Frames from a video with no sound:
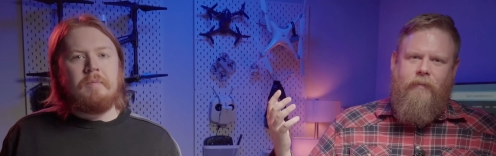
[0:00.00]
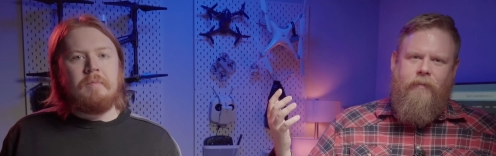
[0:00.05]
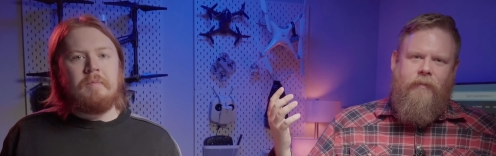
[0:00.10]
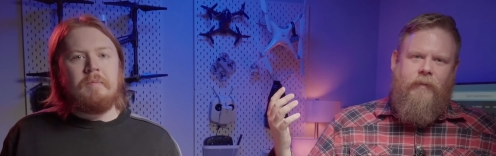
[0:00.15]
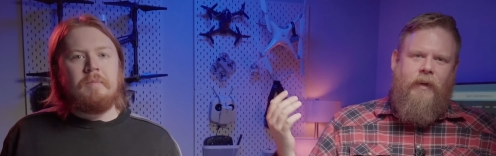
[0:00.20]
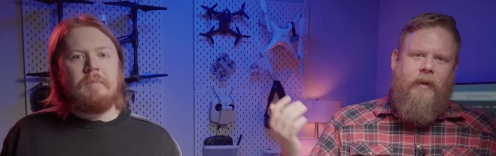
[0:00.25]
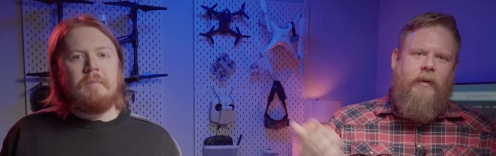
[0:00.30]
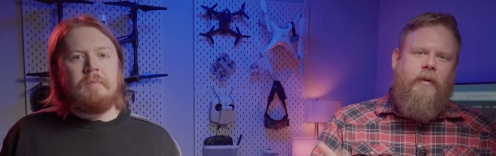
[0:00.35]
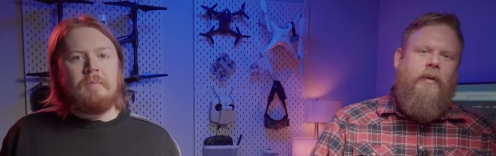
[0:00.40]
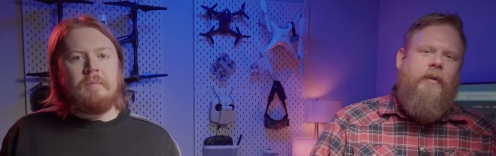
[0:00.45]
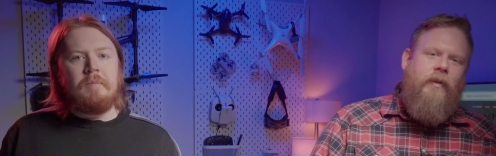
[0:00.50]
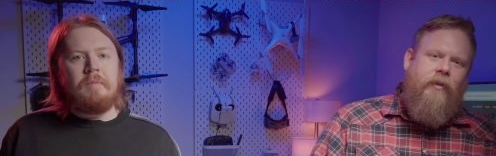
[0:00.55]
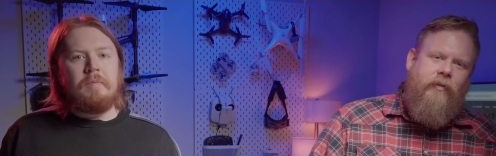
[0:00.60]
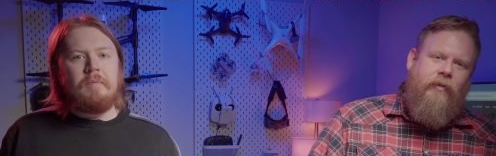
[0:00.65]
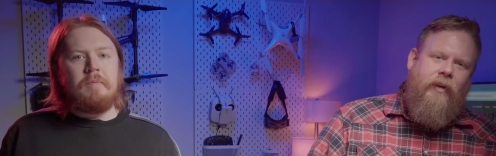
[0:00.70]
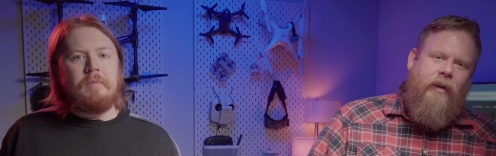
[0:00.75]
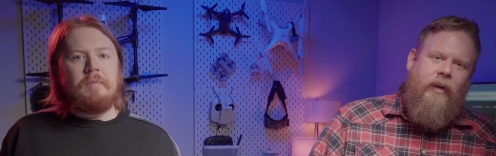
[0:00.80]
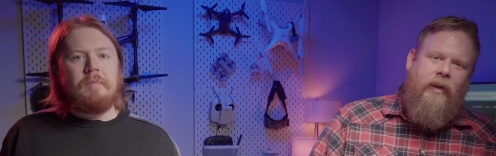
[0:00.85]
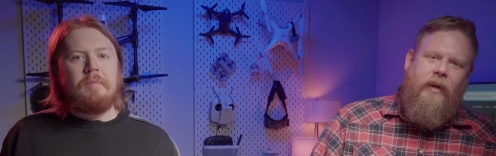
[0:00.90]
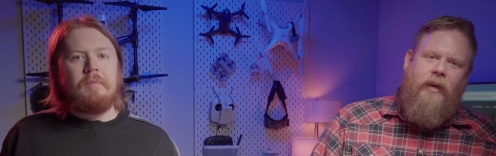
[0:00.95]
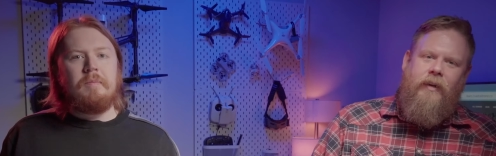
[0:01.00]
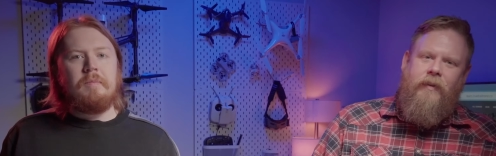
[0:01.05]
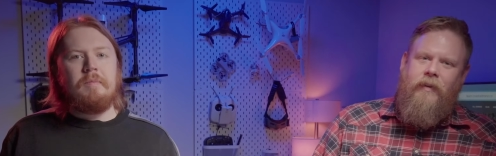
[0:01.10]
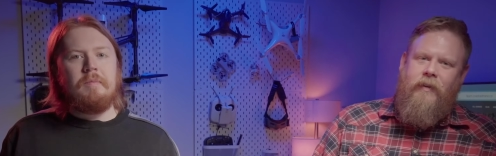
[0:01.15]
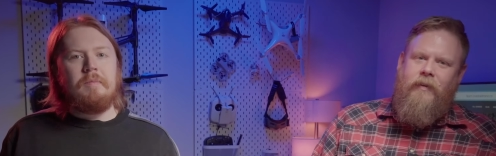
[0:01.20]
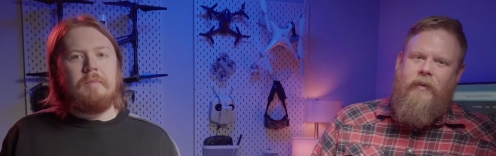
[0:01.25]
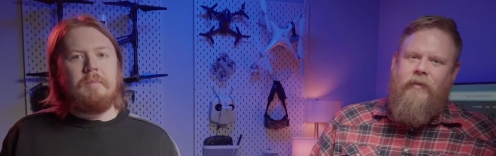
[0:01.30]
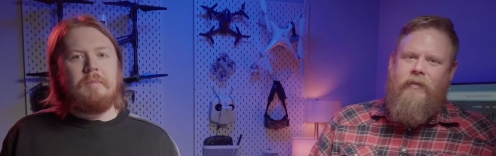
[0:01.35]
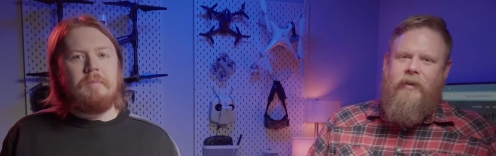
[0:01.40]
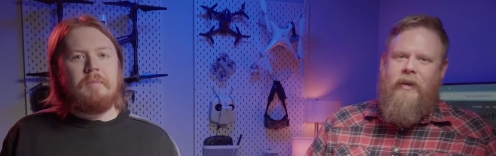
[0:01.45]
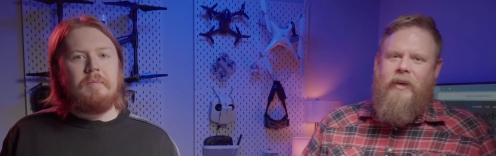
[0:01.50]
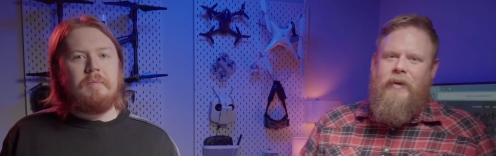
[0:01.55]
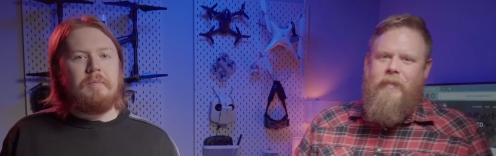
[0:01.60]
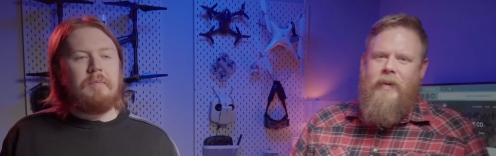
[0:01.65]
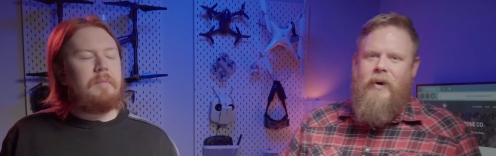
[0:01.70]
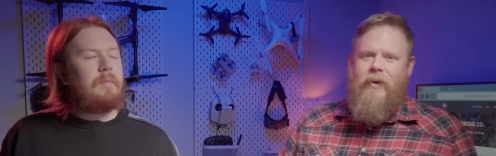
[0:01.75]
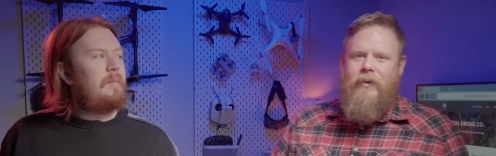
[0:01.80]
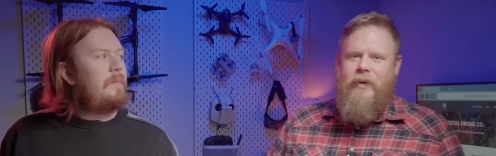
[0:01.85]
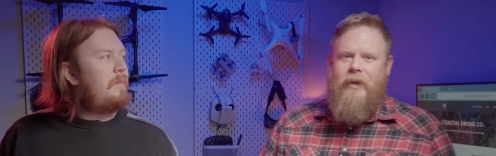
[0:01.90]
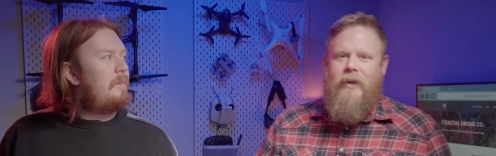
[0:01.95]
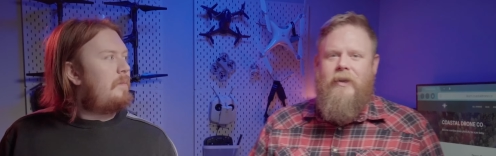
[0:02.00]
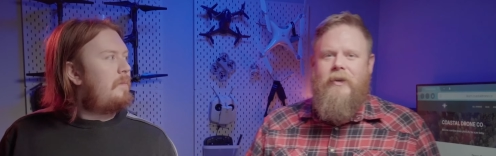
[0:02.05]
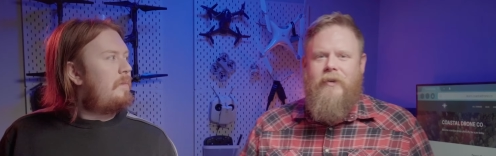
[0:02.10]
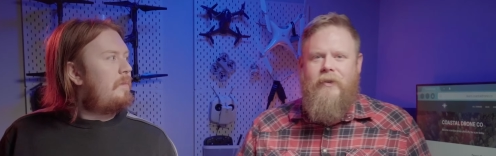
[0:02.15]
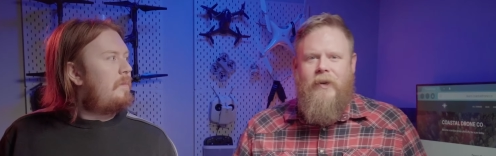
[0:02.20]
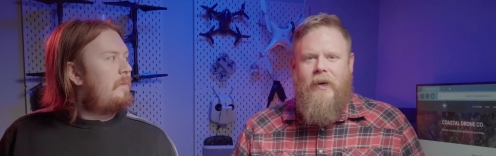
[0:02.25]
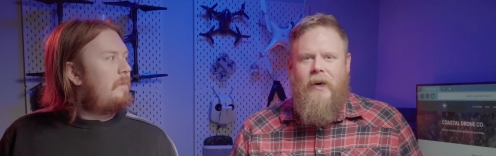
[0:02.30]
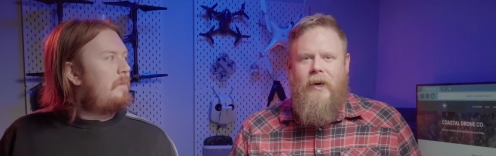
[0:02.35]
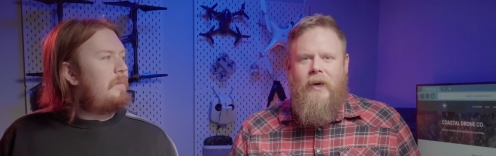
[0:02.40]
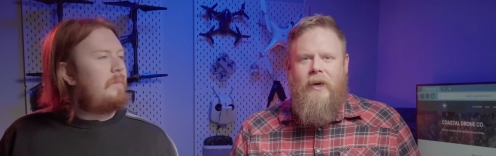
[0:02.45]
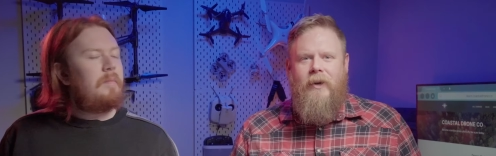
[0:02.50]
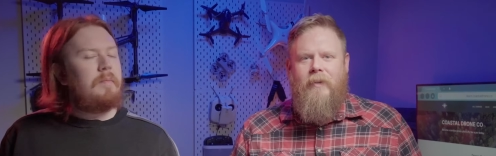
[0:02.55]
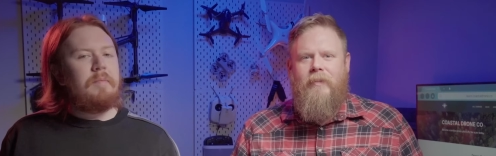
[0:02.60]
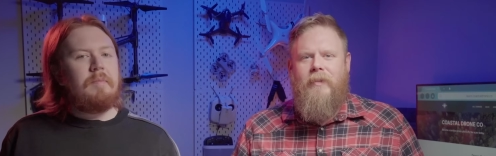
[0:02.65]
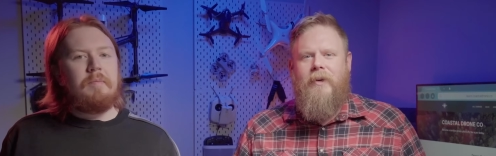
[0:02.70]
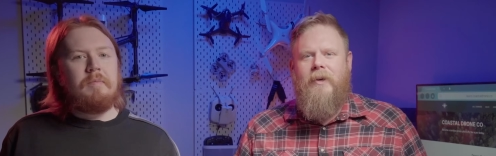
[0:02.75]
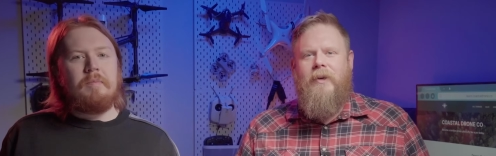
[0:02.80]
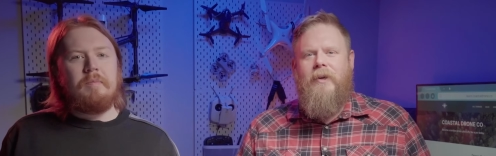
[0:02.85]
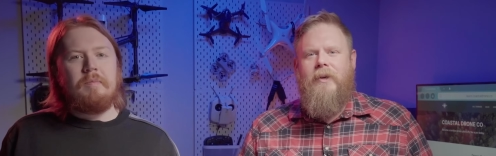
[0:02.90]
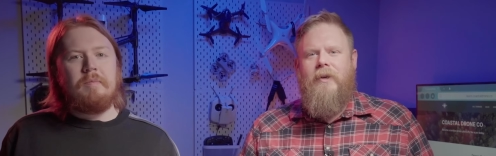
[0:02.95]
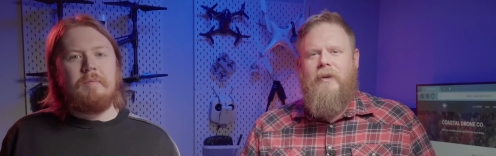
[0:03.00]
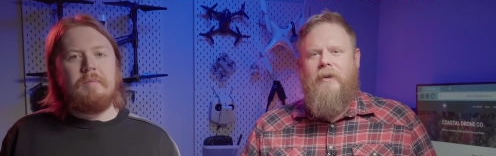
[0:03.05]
Speaker 1: thank goodness, A, that this came out in time.